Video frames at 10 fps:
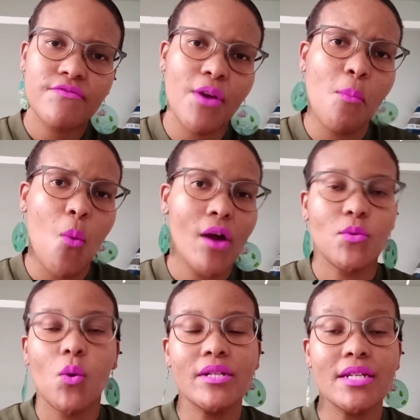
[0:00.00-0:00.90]
from
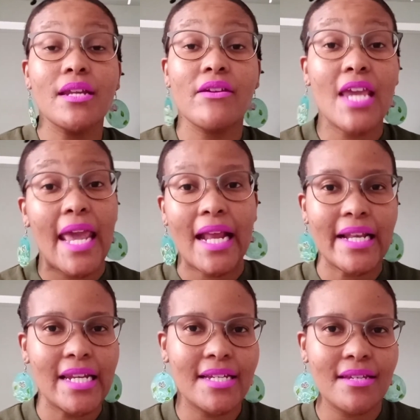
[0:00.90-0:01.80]
what ordinary
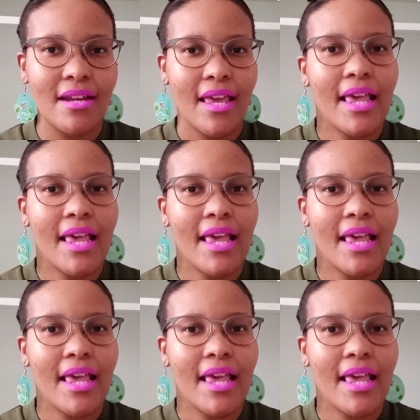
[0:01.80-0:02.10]
English